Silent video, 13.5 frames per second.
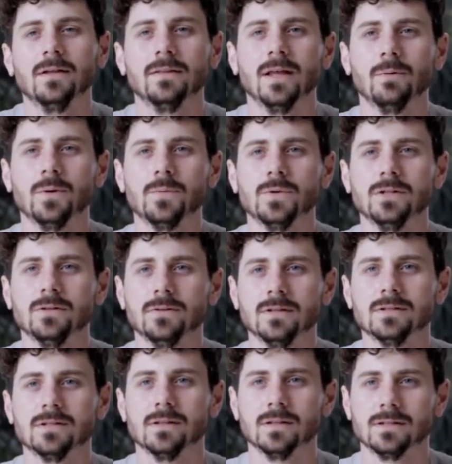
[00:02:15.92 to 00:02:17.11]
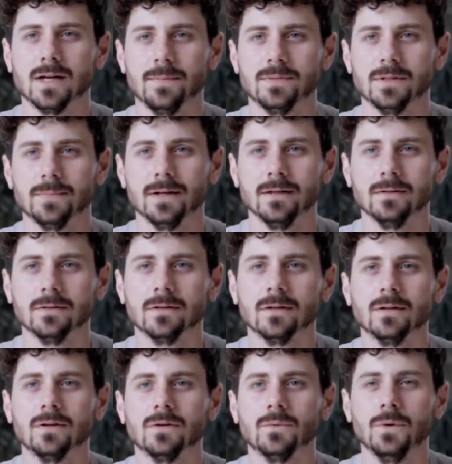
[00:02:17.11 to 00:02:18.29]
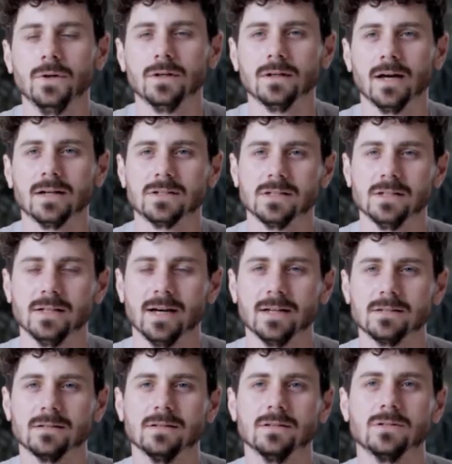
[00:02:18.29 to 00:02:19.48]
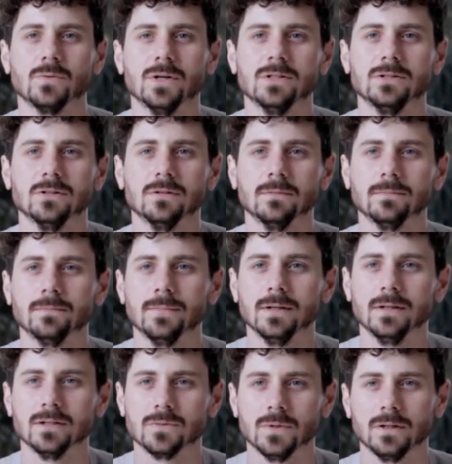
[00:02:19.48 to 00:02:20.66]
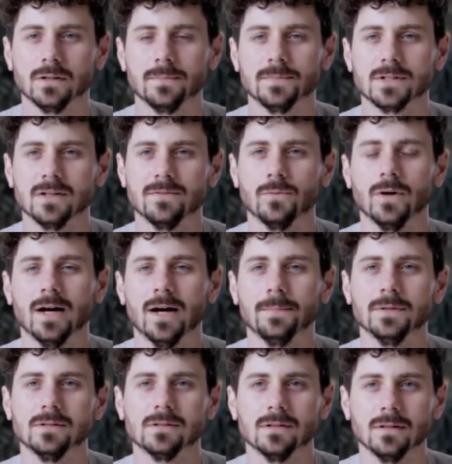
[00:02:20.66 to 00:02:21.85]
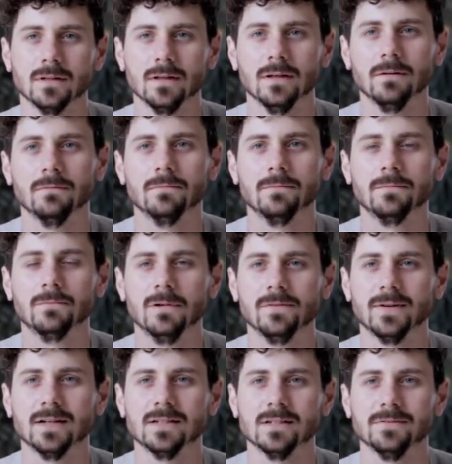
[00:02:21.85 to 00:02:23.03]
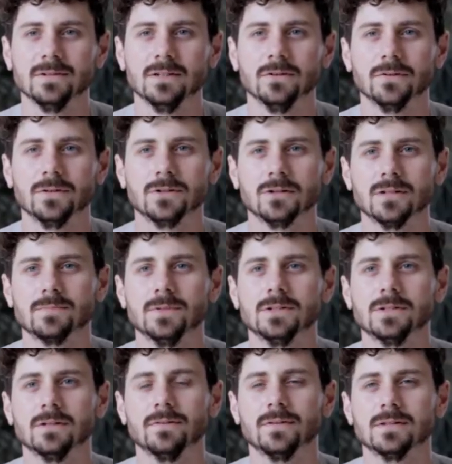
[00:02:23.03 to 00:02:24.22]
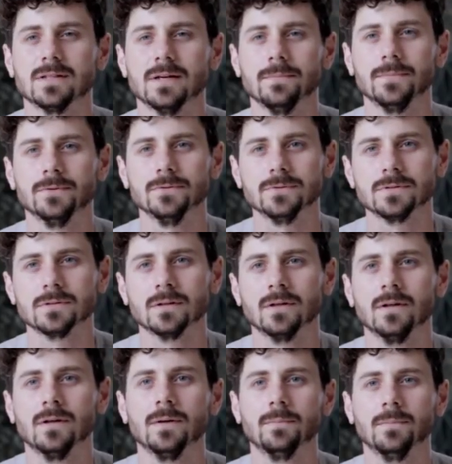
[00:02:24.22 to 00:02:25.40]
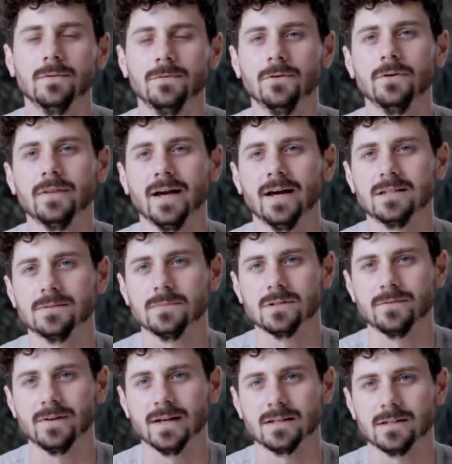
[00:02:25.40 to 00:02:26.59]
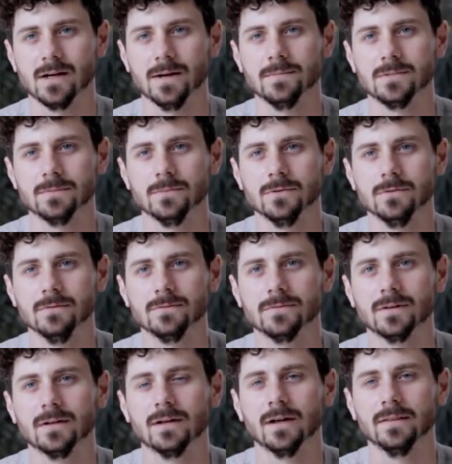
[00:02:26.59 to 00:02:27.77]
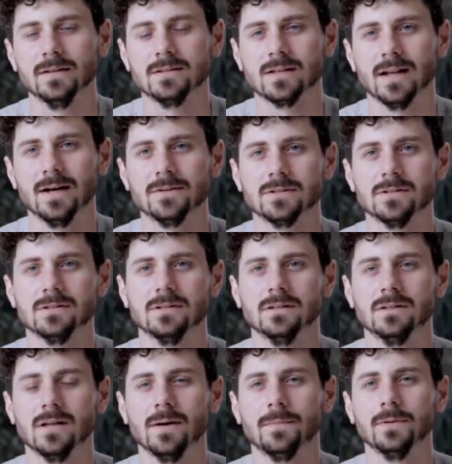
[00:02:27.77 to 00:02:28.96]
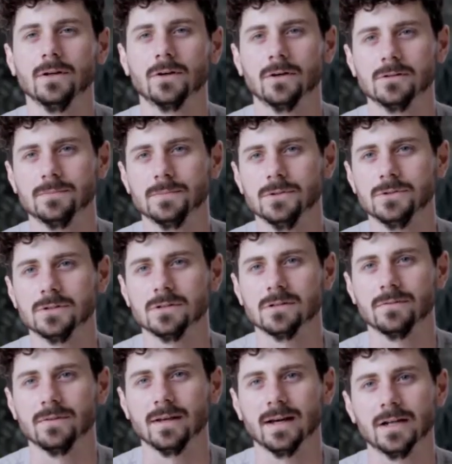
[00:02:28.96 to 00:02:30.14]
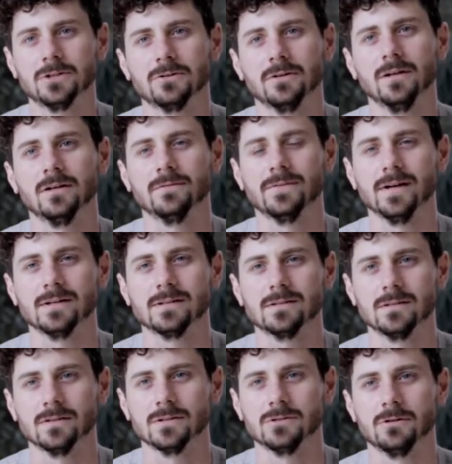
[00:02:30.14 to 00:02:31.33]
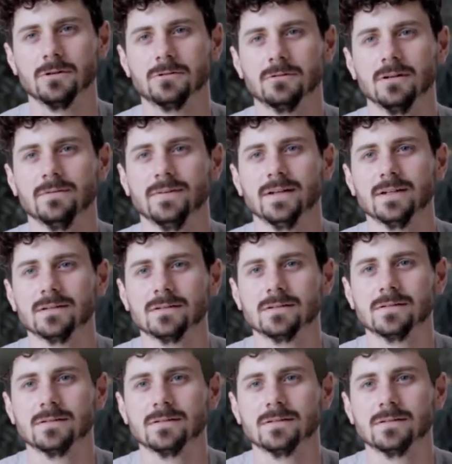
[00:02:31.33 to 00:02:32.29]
Now, when we do this in the time domain, we can actually answer this question because we can observe what happens to the reflectivity or the transmission of the samples before the atoms have had time to move. And this allows us to determine the contributions of the electronic effects to the structural effects.